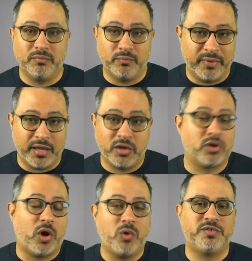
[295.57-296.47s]
being your
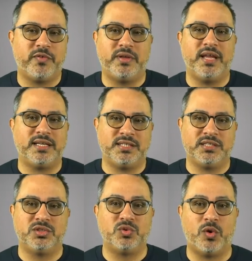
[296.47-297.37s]
coach for the next six
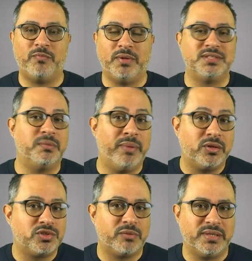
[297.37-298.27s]
to 12 months to build
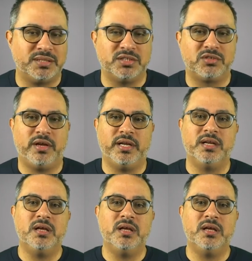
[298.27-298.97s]
your business credit.